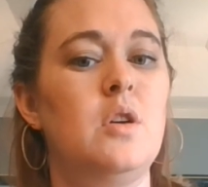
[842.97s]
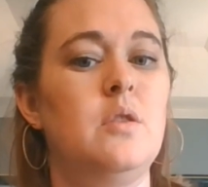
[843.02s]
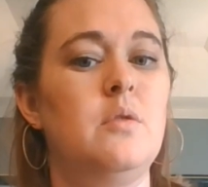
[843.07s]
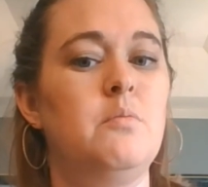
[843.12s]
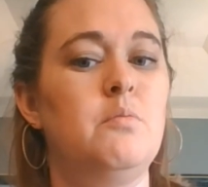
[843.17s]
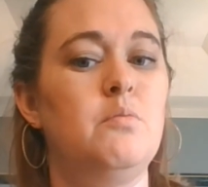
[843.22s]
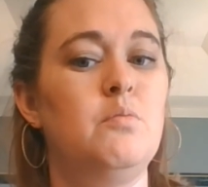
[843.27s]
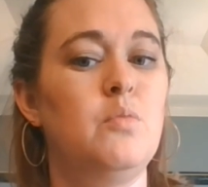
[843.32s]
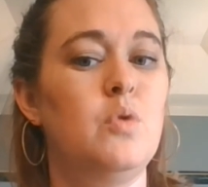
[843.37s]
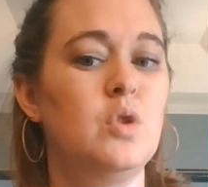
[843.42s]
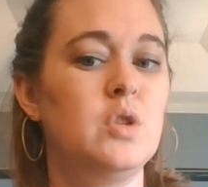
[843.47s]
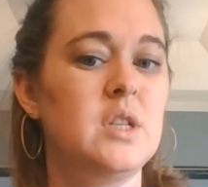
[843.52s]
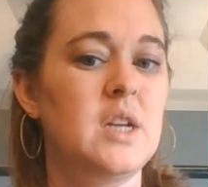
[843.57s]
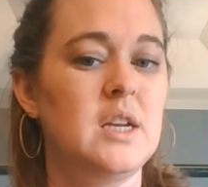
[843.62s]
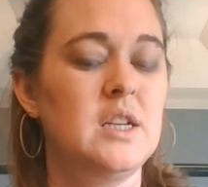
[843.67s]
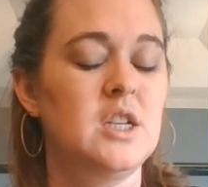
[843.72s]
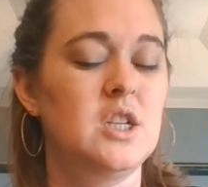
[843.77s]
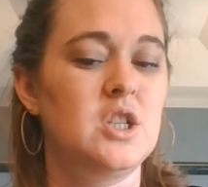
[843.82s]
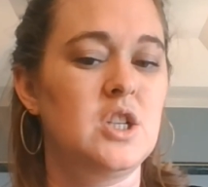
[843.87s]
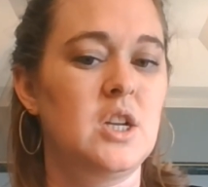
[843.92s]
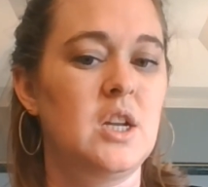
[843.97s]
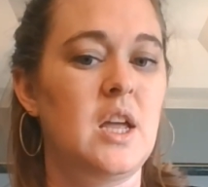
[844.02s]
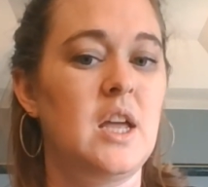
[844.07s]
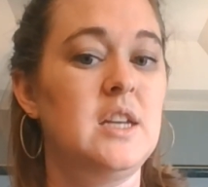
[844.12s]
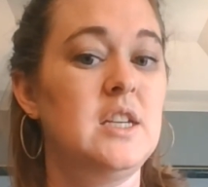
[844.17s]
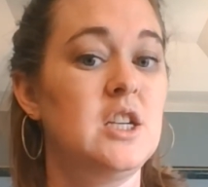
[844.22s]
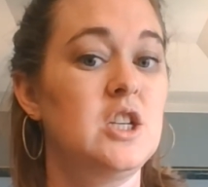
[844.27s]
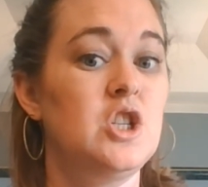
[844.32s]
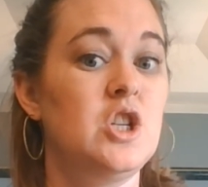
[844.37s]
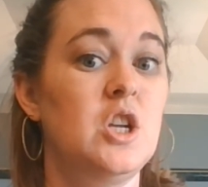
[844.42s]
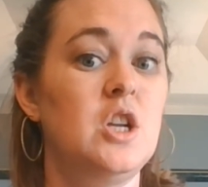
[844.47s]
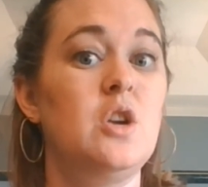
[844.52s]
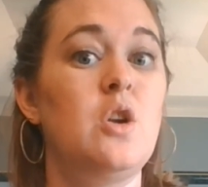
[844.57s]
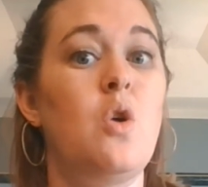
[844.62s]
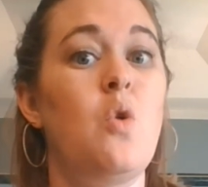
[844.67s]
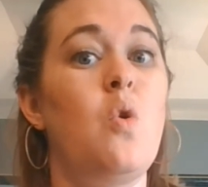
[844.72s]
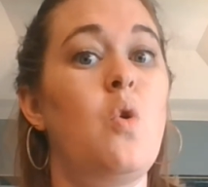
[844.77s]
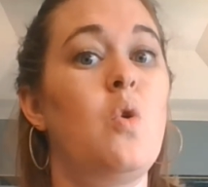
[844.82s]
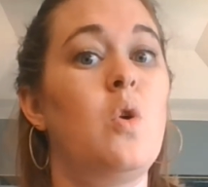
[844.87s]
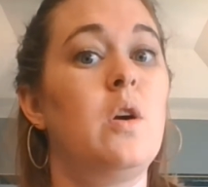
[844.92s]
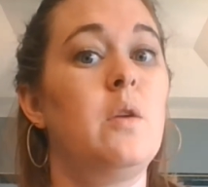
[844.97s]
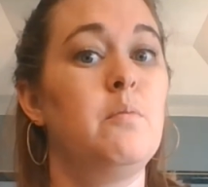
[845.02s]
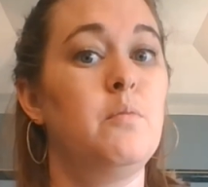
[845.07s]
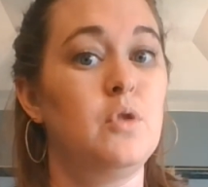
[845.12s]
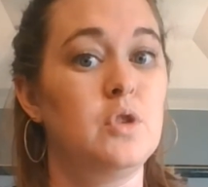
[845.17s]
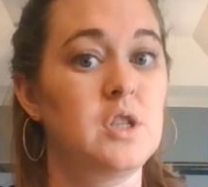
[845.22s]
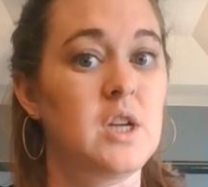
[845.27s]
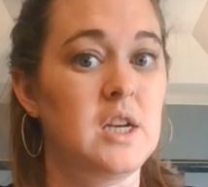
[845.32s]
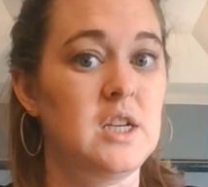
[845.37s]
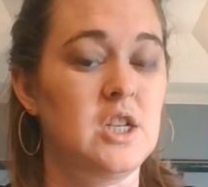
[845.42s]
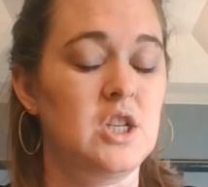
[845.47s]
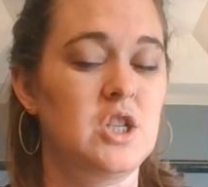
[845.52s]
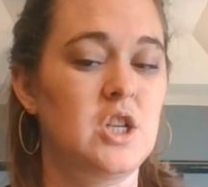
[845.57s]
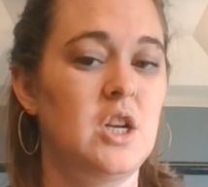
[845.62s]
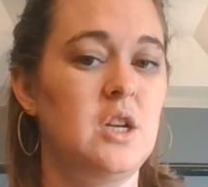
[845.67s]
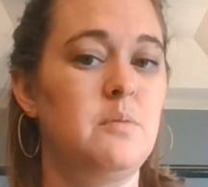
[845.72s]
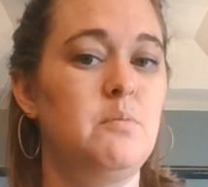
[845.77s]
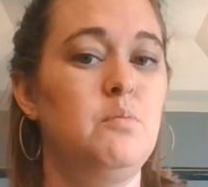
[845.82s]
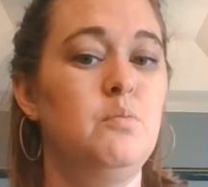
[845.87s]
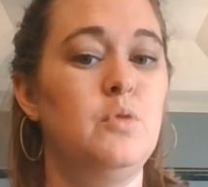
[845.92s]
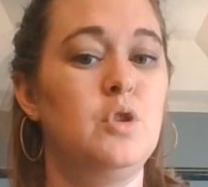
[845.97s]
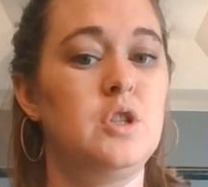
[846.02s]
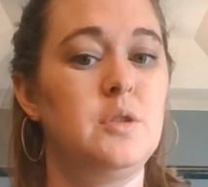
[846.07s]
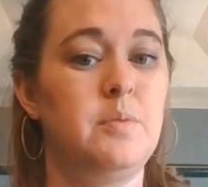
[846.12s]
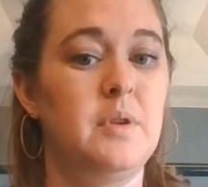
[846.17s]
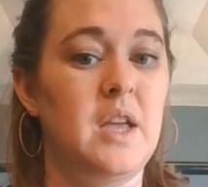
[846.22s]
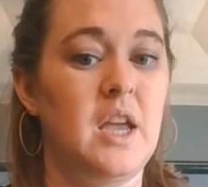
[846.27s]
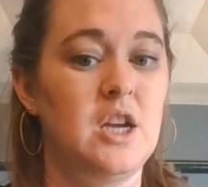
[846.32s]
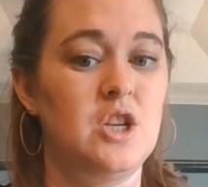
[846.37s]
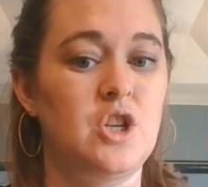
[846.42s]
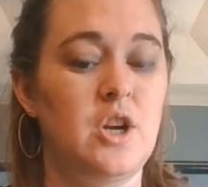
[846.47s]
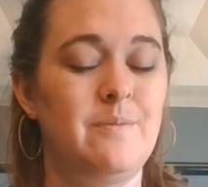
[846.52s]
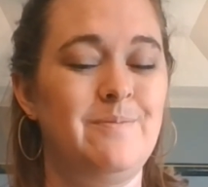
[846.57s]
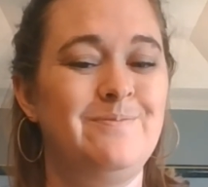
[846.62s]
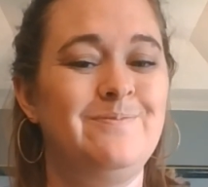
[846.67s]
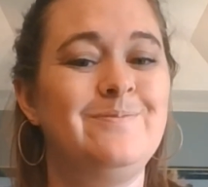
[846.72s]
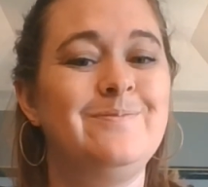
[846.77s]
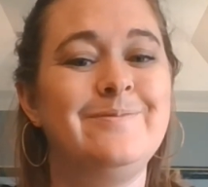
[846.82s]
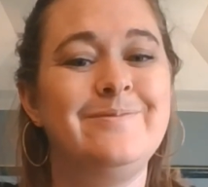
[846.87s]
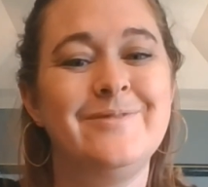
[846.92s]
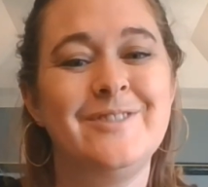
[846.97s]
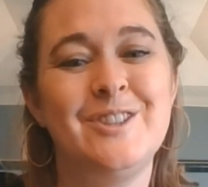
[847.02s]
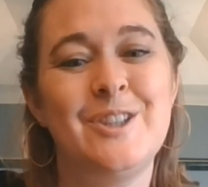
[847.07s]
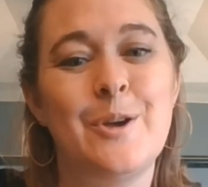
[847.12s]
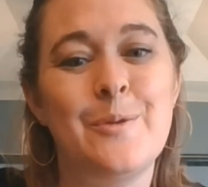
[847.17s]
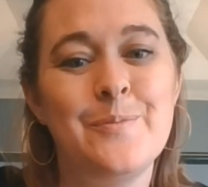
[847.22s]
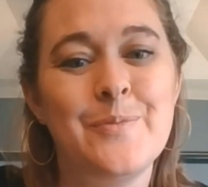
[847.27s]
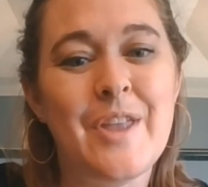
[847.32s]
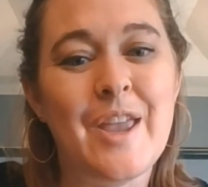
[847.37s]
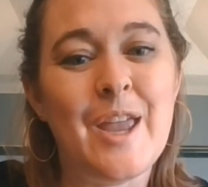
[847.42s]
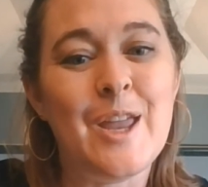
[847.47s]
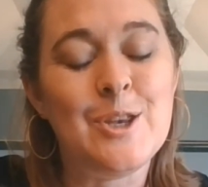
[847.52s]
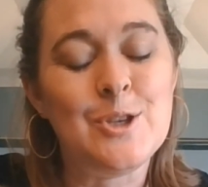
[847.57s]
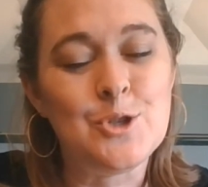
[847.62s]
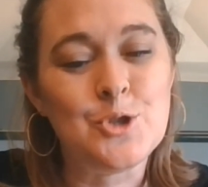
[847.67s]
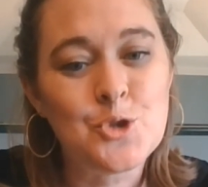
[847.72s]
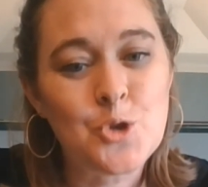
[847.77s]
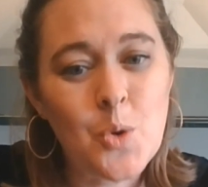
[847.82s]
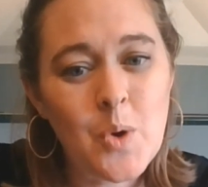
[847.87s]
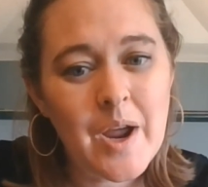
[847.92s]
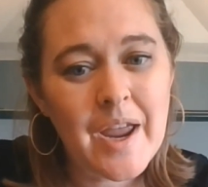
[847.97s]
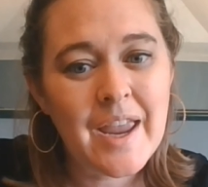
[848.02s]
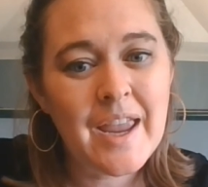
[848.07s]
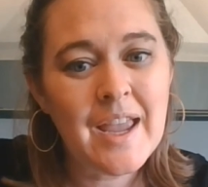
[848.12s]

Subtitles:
multi-digit addition or multi-digit multiplication. So enjoy.